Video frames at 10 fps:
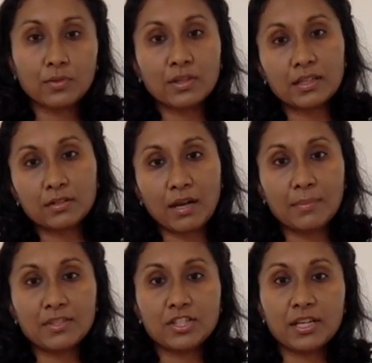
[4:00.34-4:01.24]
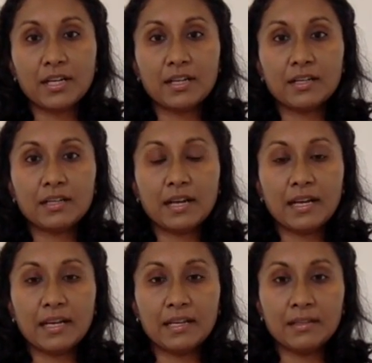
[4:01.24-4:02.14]
floor, grab a chair,
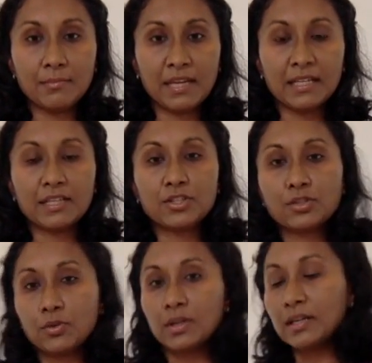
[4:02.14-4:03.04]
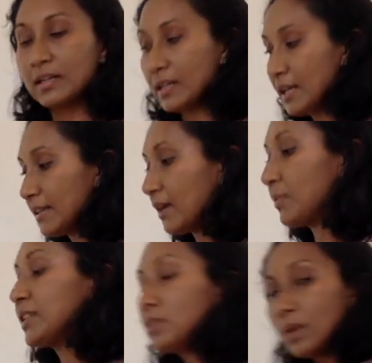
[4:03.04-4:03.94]
and making sure that
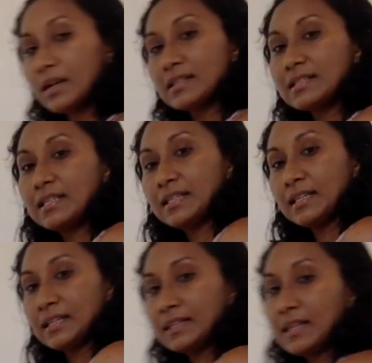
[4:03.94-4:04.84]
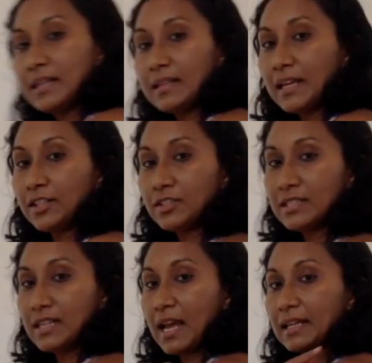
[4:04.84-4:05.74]
when you are seated, that you're
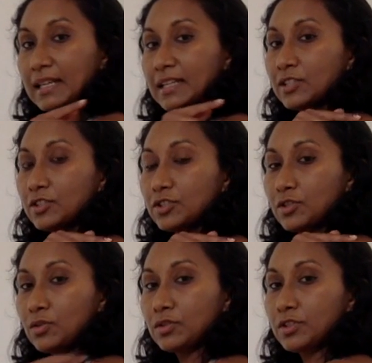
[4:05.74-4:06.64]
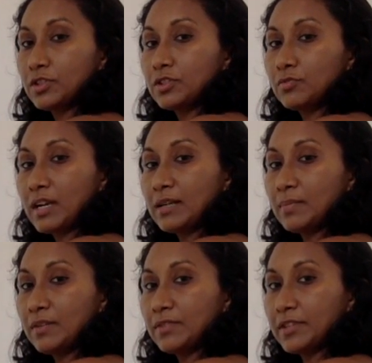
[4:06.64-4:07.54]
stacking your shoulders right
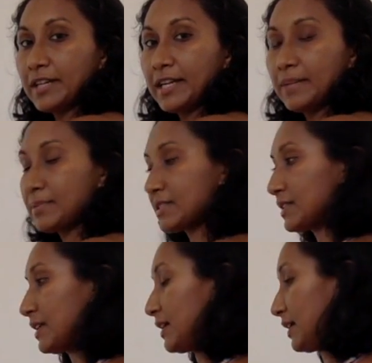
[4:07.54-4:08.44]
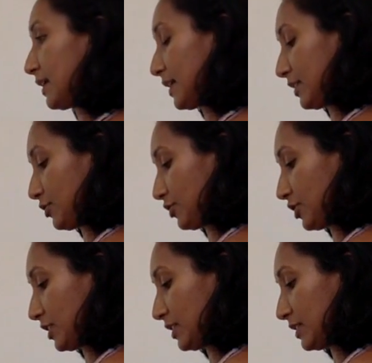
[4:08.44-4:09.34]
above your hips and your
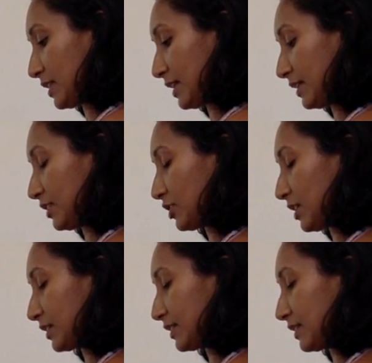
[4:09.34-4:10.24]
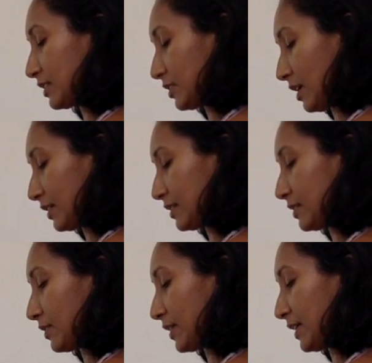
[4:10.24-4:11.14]
chin is slightly tucked,
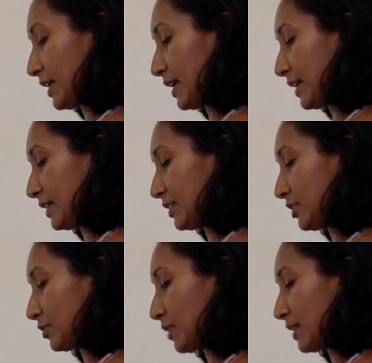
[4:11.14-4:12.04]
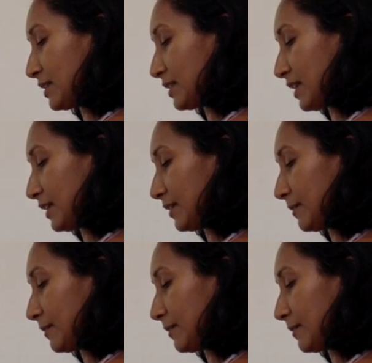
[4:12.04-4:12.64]
and you're resting